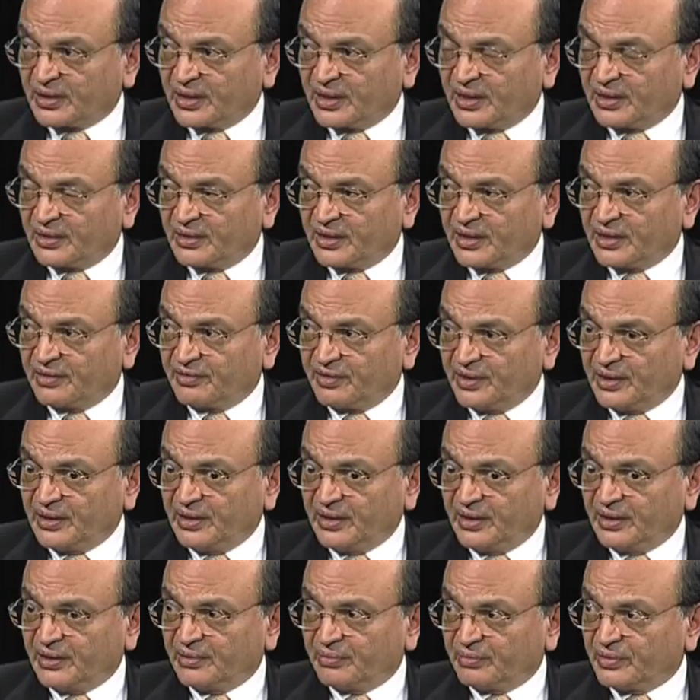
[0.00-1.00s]
they, they
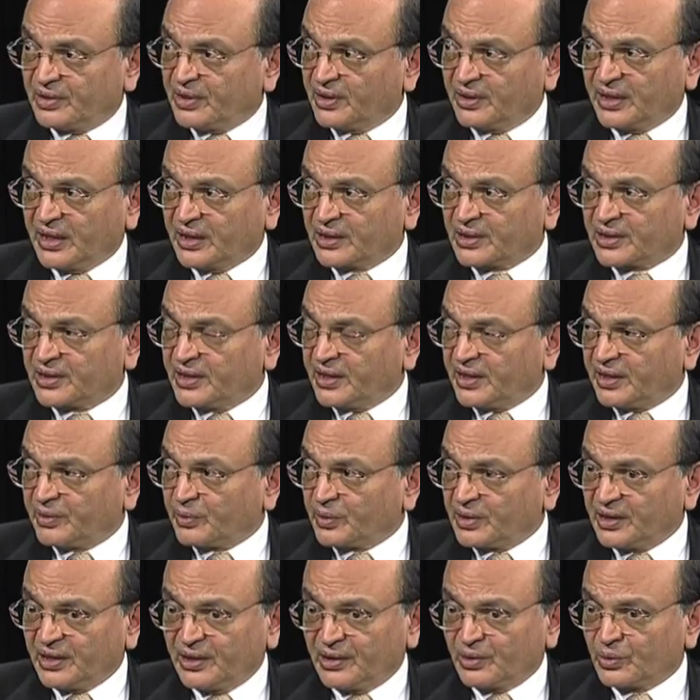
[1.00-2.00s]
really, the next day,
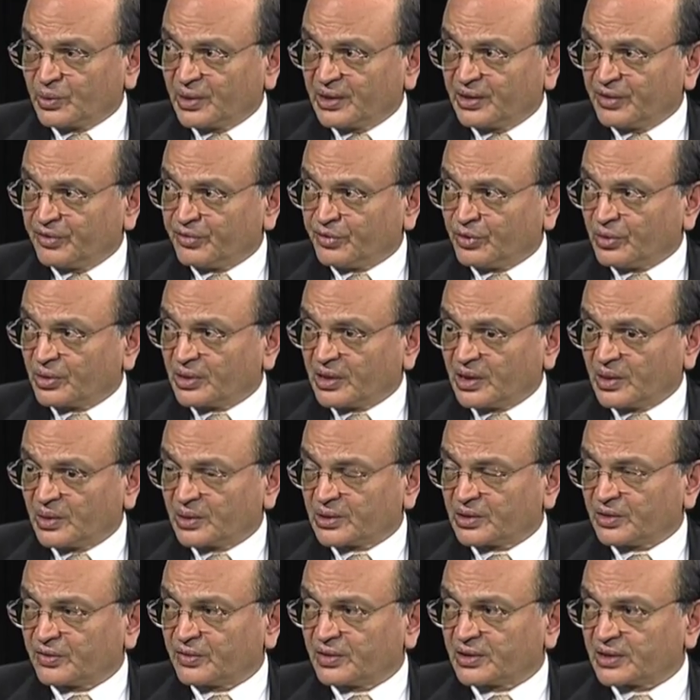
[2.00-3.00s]
within 24
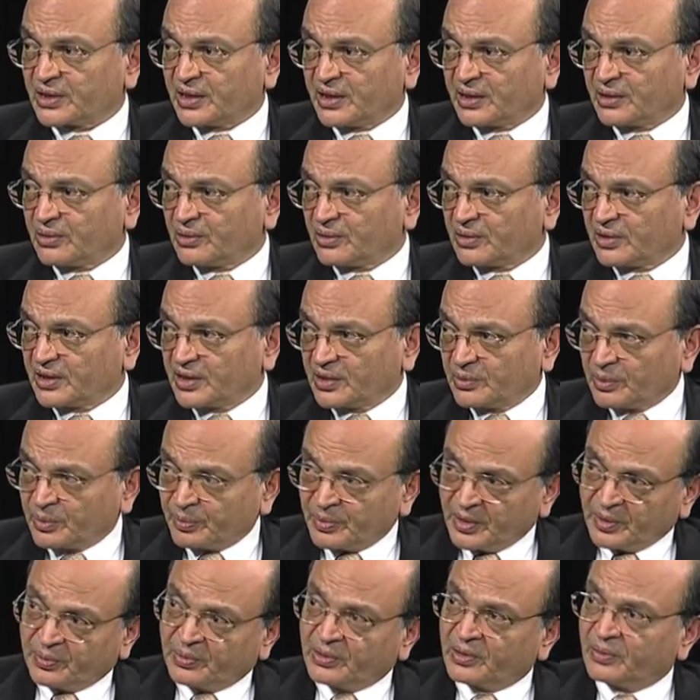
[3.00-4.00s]
hours of the cyclone, there were
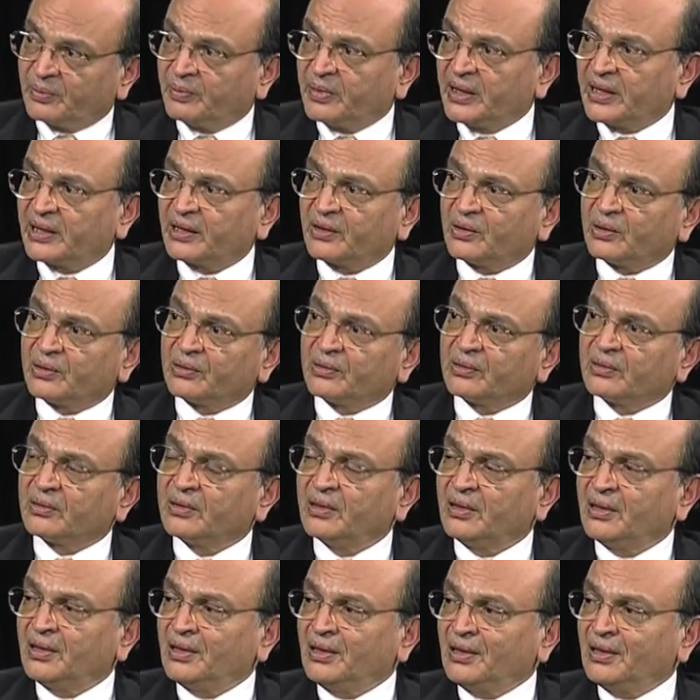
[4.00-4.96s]
people back on,